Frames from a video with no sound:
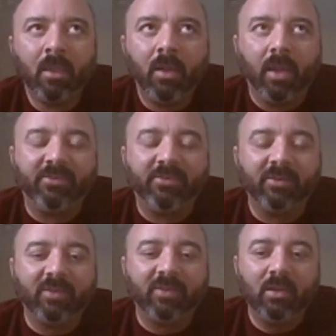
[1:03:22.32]
And
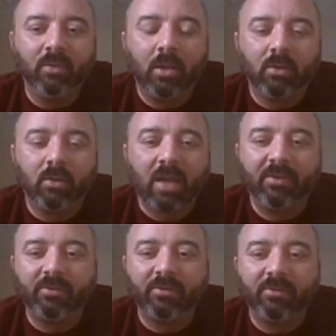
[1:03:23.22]
since then, you know, a lot of things
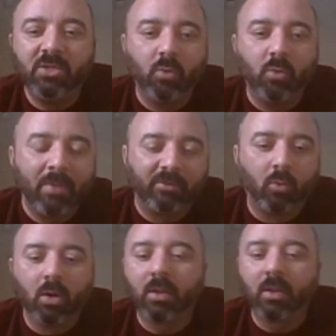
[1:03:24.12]
have changed. You went back to
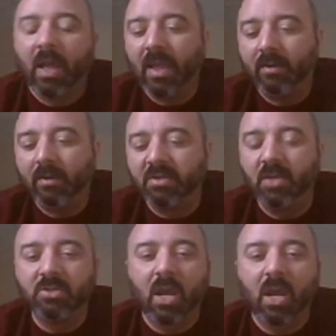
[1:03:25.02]
work. I had
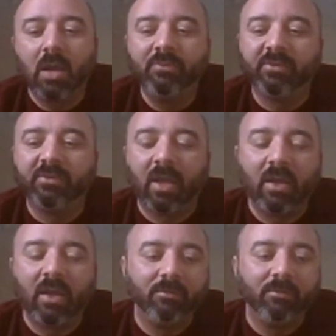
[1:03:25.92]
changed jobs. I
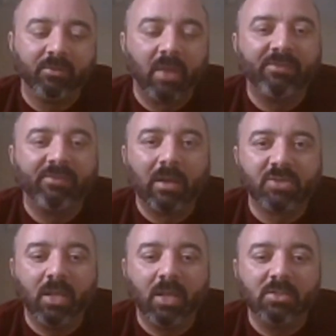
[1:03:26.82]
had some lifestyle
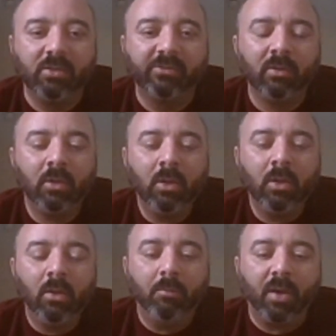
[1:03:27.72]
changes,
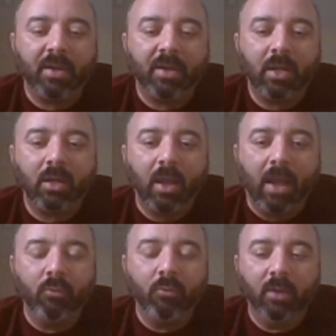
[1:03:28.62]
but I
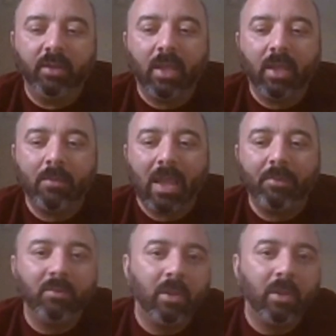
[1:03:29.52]
really am happy
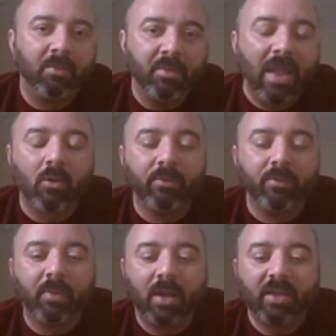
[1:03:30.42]
to be able to be back on the
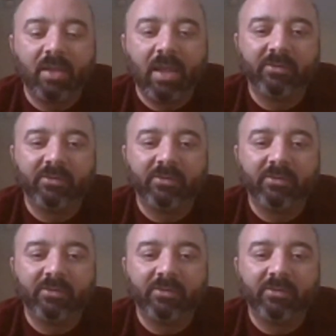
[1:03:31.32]
podcast